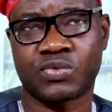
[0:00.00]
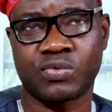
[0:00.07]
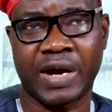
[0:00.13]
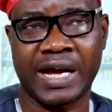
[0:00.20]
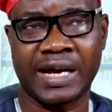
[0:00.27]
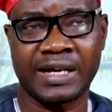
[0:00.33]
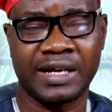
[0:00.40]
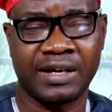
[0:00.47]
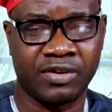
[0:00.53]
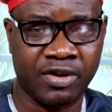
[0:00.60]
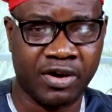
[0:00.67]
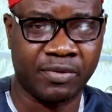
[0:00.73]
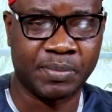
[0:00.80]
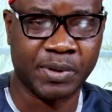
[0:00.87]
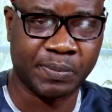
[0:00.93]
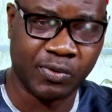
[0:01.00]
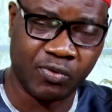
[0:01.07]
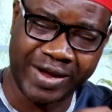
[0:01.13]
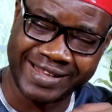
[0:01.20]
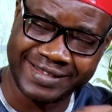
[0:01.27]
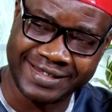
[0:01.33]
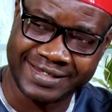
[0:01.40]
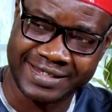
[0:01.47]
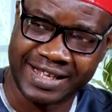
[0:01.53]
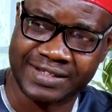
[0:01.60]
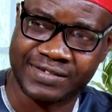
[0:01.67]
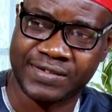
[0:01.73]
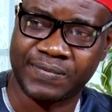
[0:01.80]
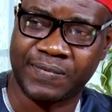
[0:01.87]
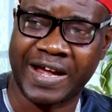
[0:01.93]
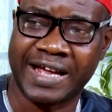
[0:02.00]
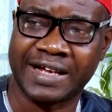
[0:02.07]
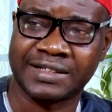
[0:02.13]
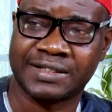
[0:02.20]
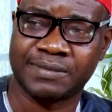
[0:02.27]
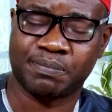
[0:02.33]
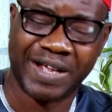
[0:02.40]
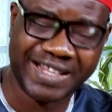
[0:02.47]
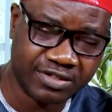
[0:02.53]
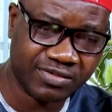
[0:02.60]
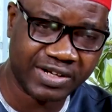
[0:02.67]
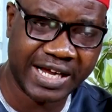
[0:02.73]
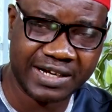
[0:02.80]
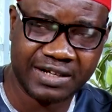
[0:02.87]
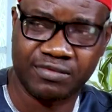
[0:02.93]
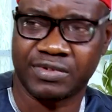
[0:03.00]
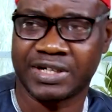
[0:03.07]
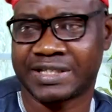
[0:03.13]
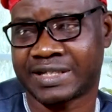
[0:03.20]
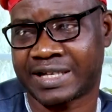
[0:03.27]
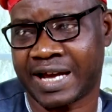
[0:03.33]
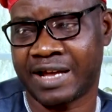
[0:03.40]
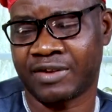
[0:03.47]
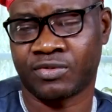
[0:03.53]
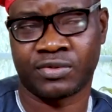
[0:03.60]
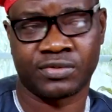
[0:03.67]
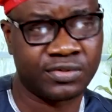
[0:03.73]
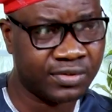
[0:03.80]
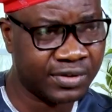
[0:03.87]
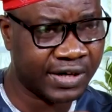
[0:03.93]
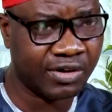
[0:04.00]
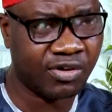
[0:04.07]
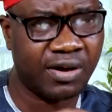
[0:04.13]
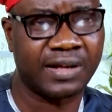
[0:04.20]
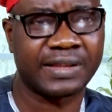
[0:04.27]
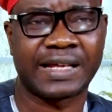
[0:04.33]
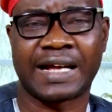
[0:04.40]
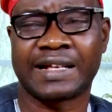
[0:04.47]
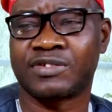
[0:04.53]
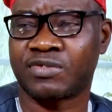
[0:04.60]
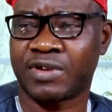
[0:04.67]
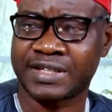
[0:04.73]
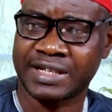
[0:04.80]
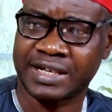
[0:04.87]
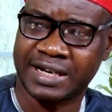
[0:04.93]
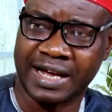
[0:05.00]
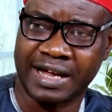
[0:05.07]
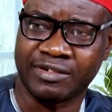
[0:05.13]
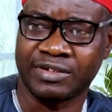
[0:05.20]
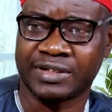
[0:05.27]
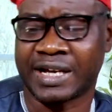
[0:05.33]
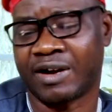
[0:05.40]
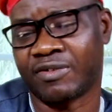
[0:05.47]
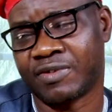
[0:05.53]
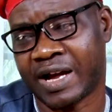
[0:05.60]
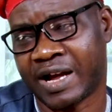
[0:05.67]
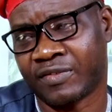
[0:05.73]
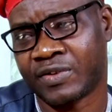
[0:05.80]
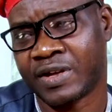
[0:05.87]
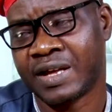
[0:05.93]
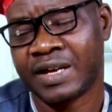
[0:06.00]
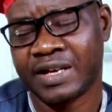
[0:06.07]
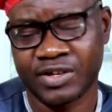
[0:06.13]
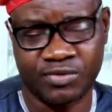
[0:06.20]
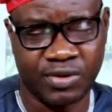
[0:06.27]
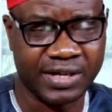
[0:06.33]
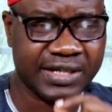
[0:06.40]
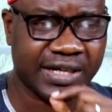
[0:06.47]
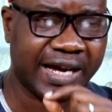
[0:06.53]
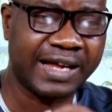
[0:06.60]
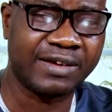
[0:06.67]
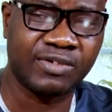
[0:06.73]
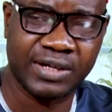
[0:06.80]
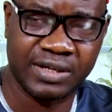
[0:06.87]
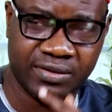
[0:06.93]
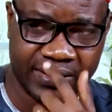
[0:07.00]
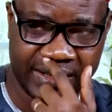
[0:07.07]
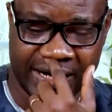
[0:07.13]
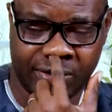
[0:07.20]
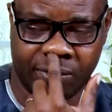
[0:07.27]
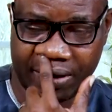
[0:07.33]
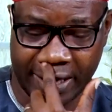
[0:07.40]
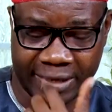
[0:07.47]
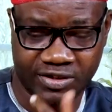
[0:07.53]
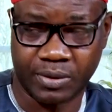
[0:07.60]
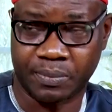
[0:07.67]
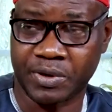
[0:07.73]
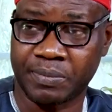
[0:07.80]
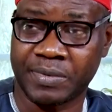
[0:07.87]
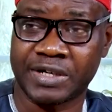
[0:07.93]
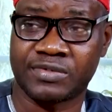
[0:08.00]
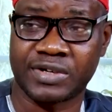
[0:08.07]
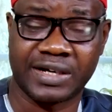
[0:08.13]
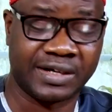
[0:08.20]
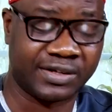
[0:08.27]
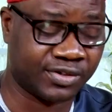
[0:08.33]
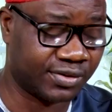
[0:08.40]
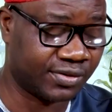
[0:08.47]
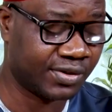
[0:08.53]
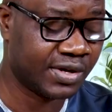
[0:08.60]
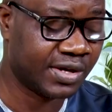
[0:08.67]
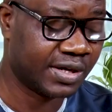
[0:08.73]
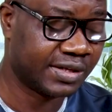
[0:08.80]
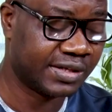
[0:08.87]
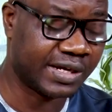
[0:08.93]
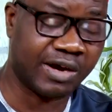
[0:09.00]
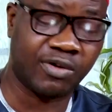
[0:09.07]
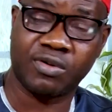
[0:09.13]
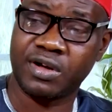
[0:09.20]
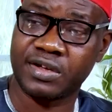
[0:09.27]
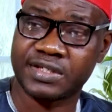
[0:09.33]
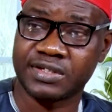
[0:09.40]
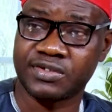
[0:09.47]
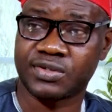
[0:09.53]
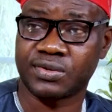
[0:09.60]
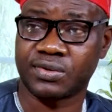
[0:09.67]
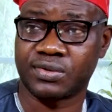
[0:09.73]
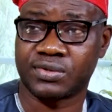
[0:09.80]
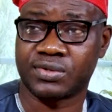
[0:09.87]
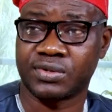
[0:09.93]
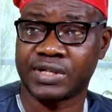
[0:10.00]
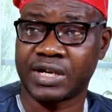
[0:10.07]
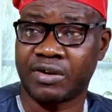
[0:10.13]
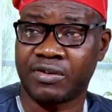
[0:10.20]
is why a lot of people were dissatisfied, particularly with Kano. Recall that it wasn't Kano that we have, it wasn't Kano alone that we have supplementary elections. Yes. There was in Sokoto,